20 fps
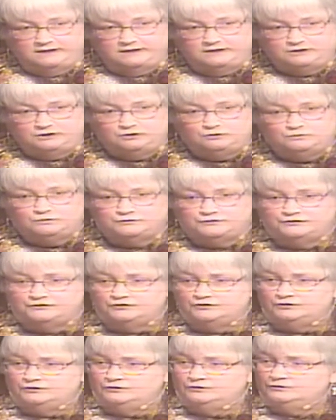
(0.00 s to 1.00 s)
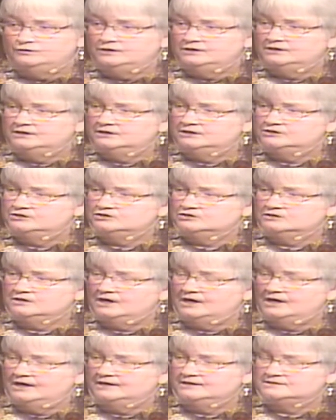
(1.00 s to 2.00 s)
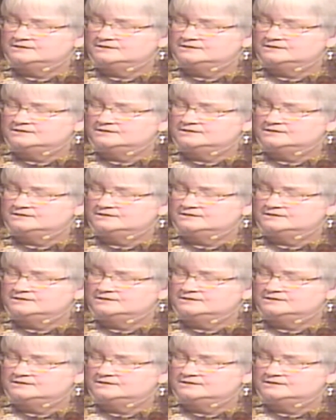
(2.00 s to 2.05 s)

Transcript: You will soon, in July,